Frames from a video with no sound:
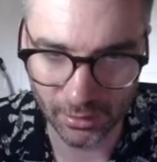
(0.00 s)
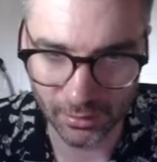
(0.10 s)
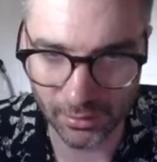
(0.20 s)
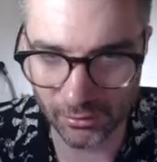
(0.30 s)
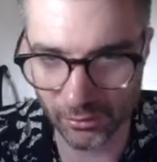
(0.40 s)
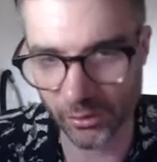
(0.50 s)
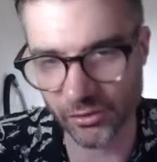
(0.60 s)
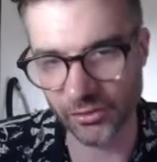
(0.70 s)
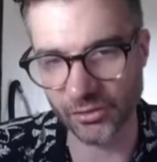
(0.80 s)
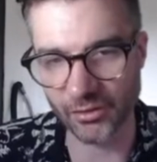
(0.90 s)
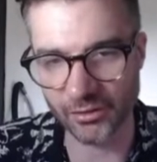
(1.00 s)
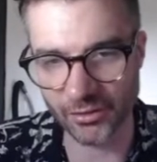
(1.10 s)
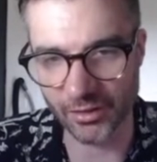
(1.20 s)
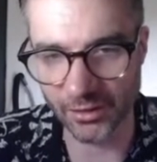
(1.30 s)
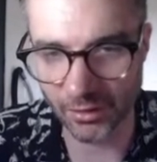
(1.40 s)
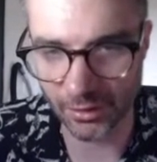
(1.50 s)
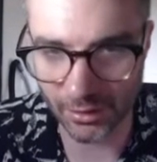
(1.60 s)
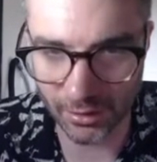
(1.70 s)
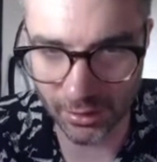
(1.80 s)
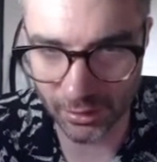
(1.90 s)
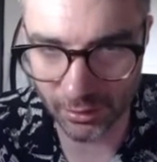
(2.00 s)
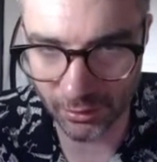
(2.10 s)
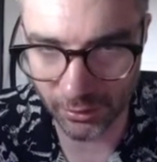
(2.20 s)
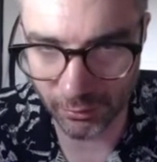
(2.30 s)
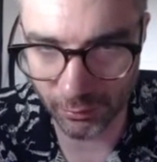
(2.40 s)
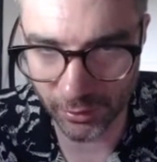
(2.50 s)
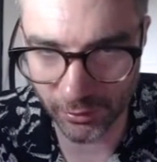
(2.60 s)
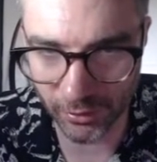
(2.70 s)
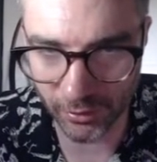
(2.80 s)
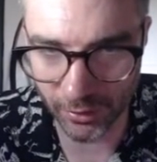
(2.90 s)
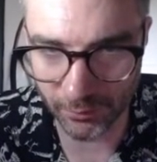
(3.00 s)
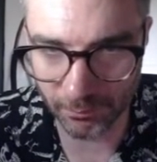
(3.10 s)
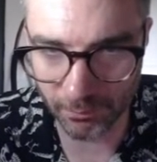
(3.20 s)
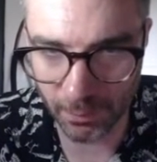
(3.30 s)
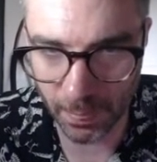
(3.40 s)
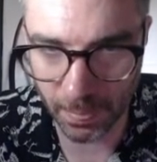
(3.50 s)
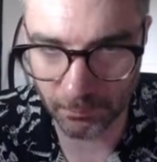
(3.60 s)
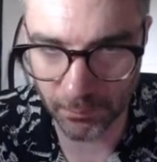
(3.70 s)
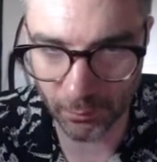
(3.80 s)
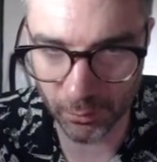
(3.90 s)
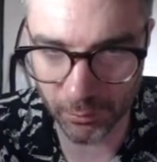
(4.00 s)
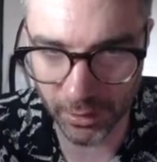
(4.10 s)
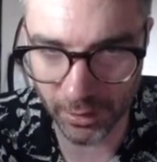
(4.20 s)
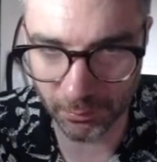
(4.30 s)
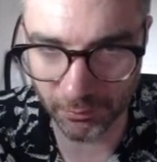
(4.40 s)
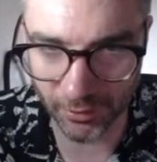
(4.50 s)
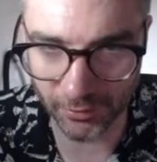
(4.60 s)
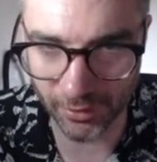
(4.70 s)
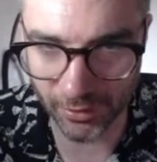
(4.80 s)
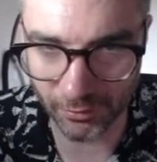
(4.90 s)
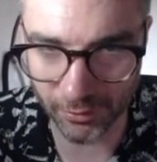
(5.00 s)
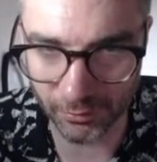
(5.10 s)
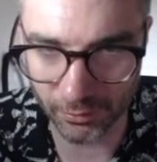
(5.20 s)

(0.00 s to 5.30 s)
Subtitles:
These are all questions you're asking, and you're right to do that. It would really help if I could see through.